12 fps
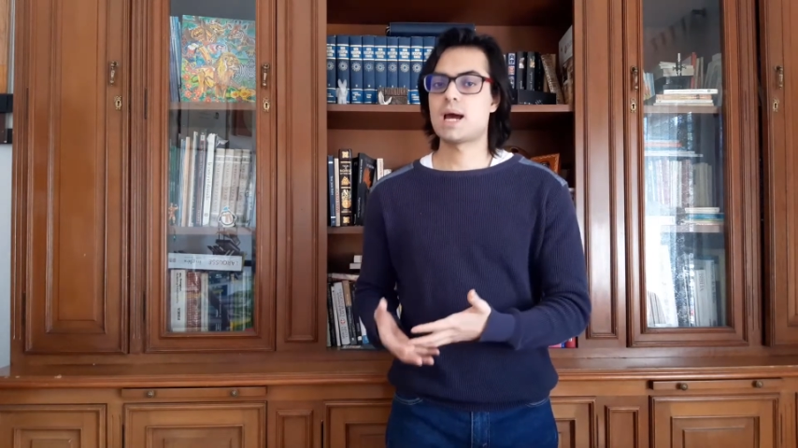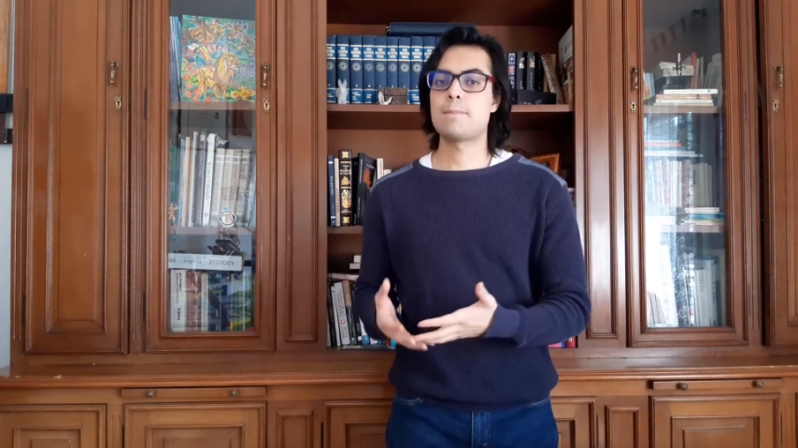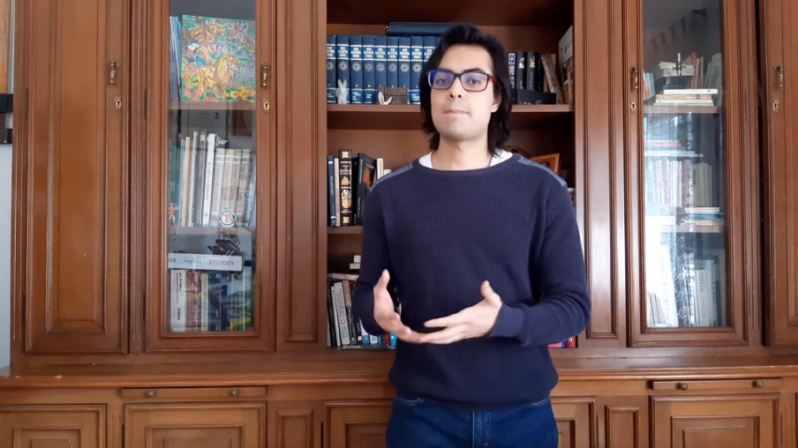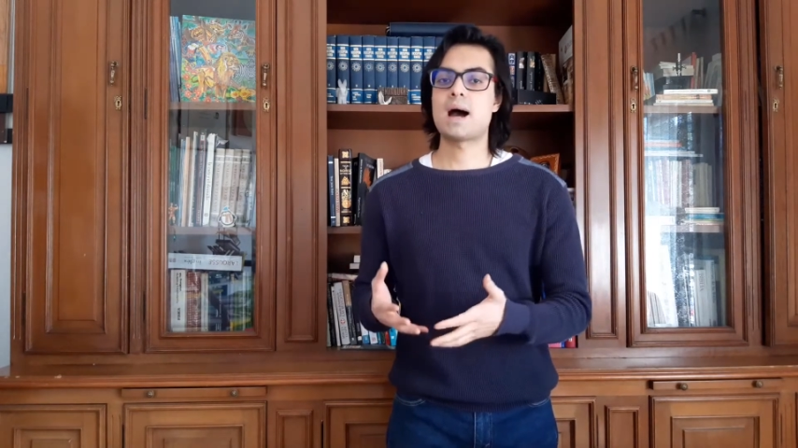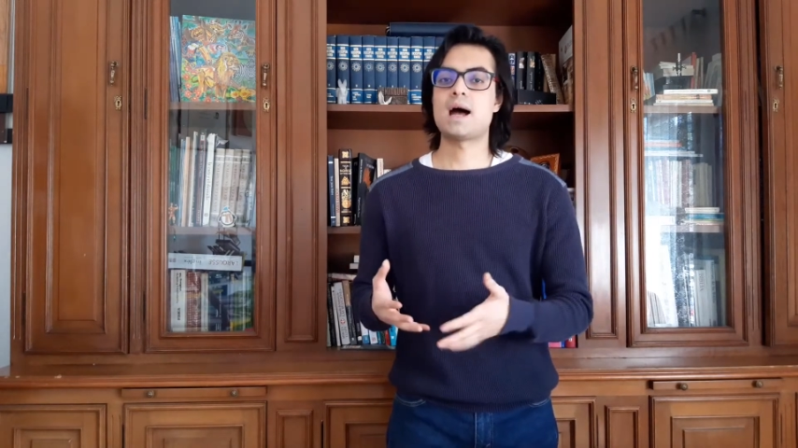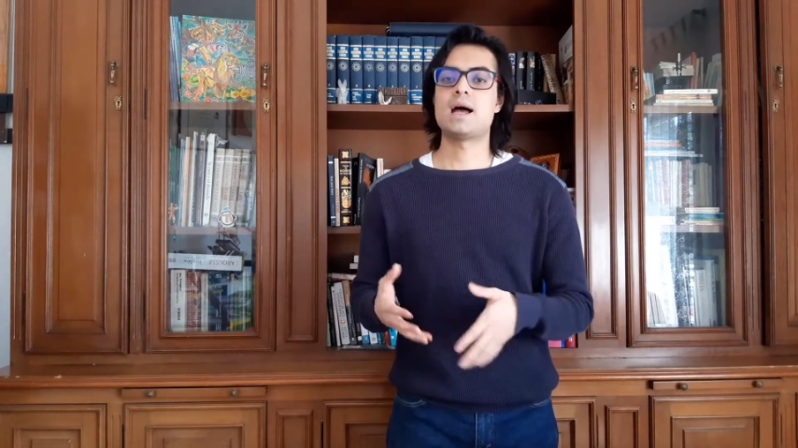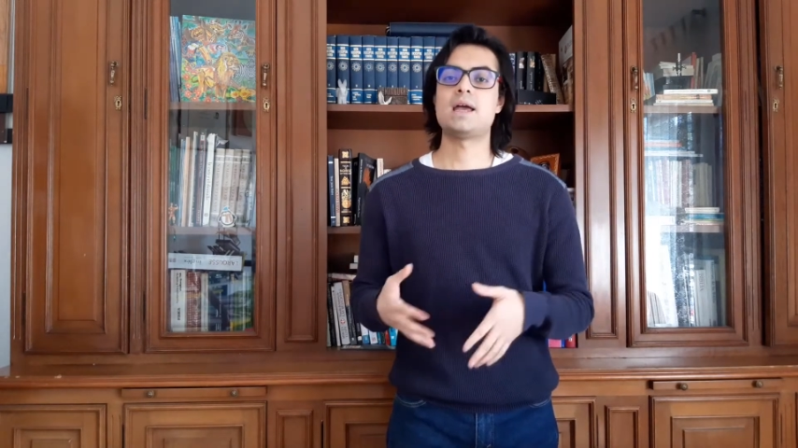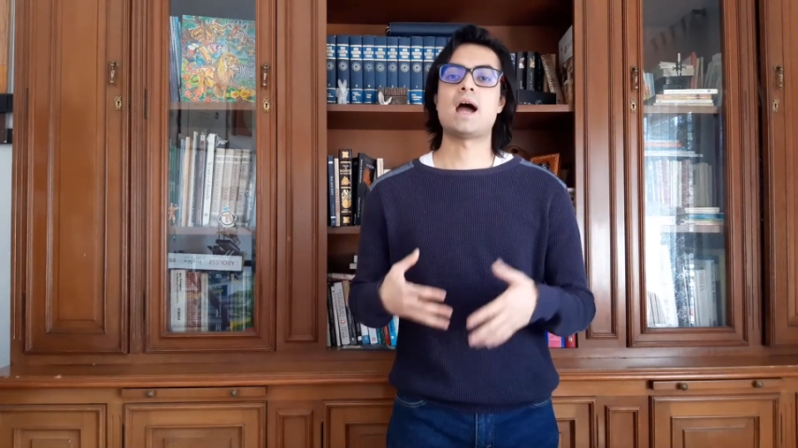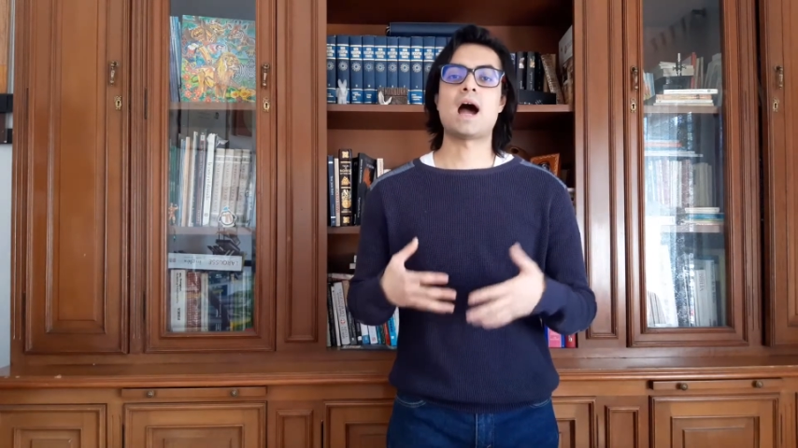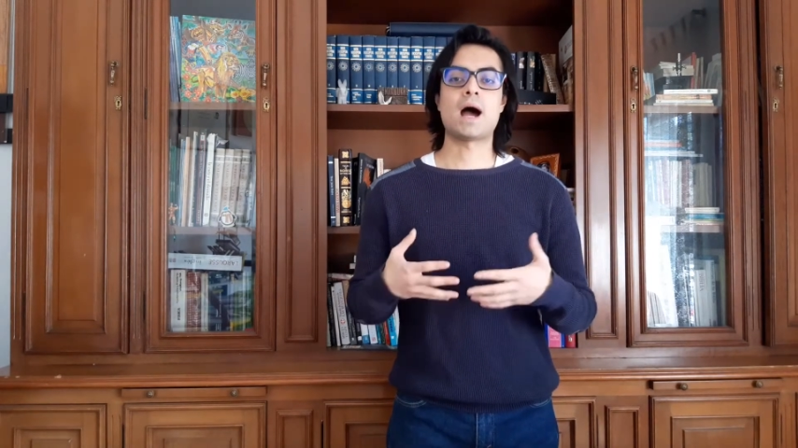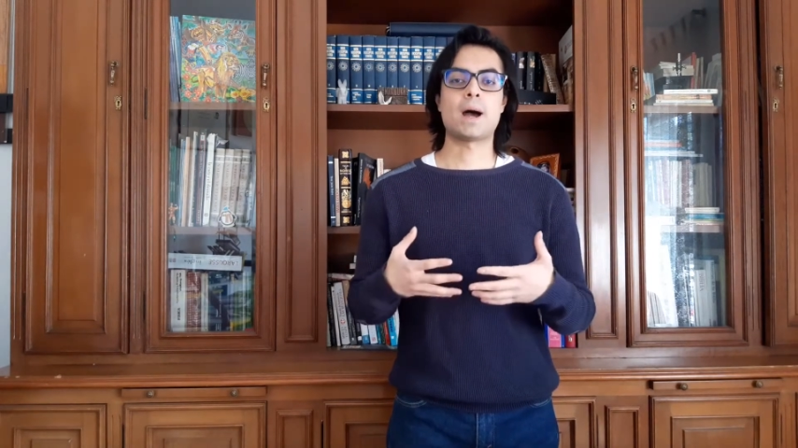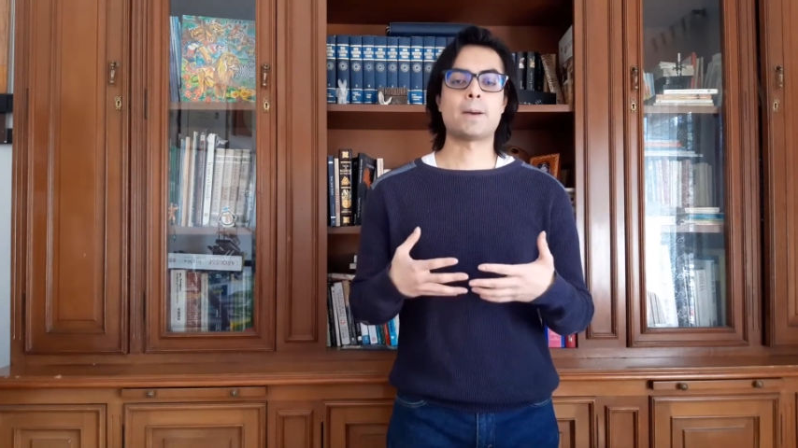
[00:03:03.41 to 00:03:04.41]
by
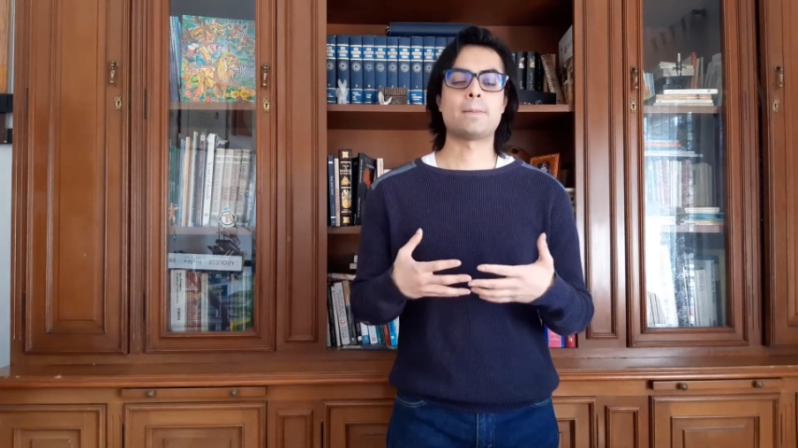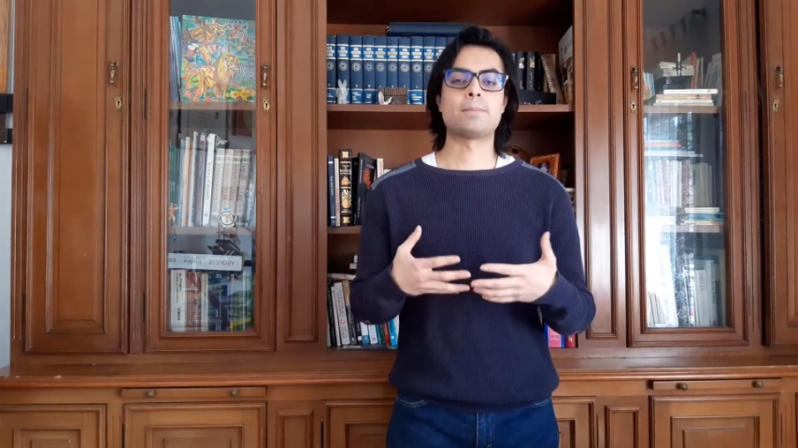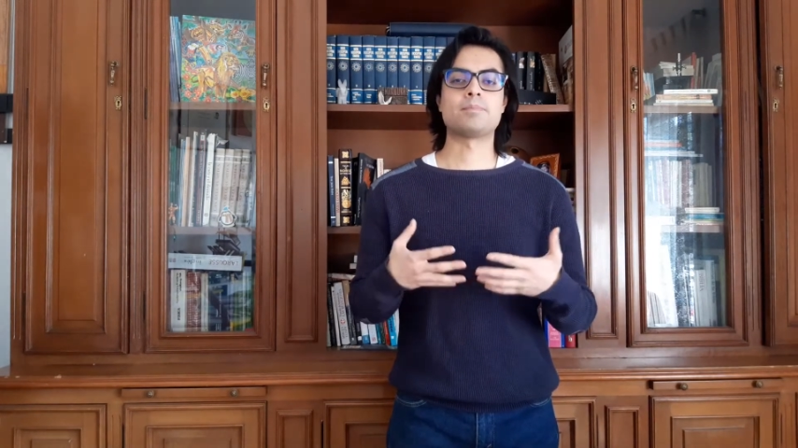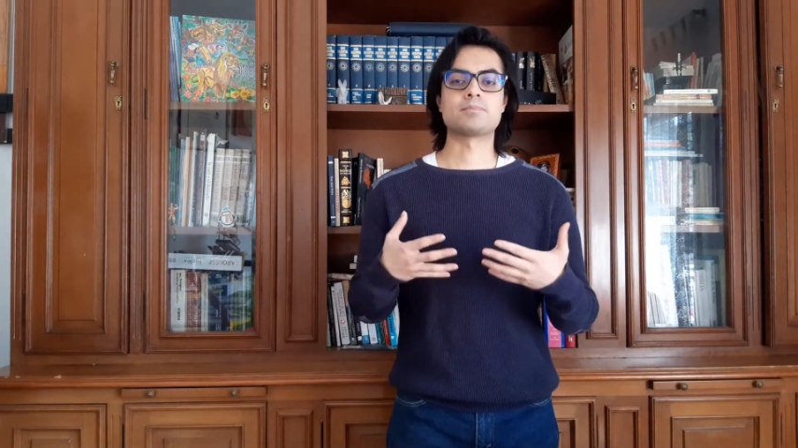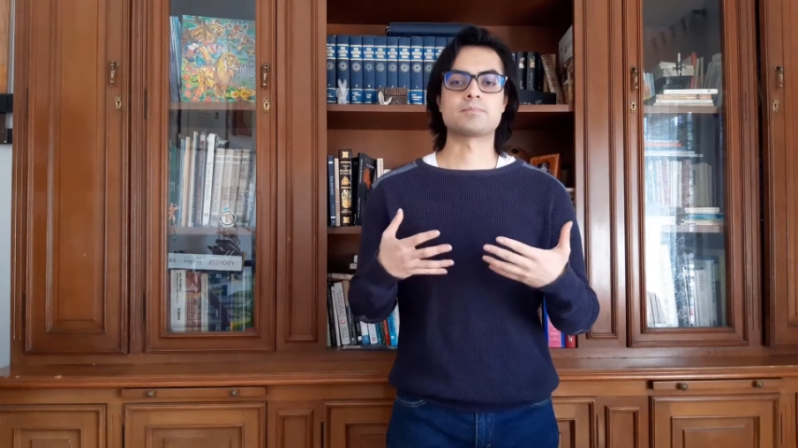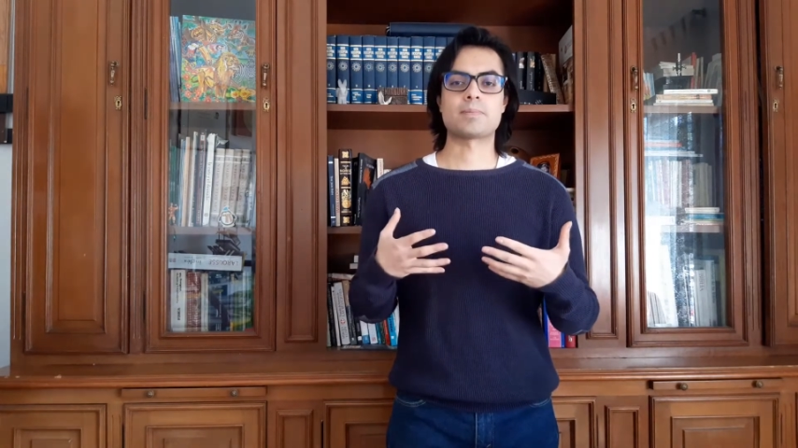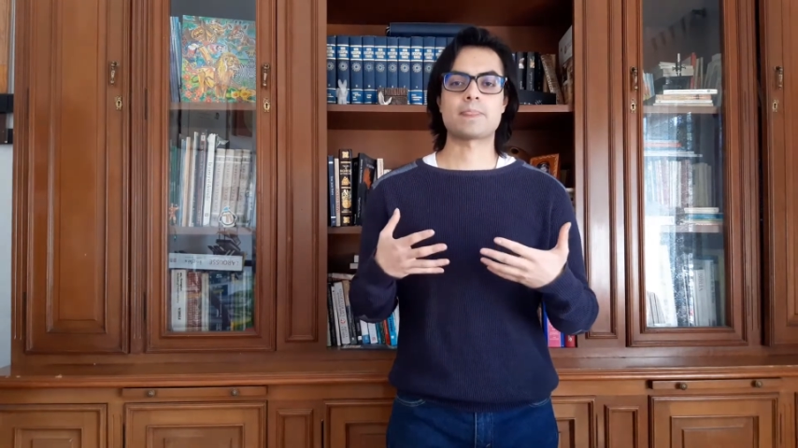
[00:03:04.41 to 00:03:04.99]
um,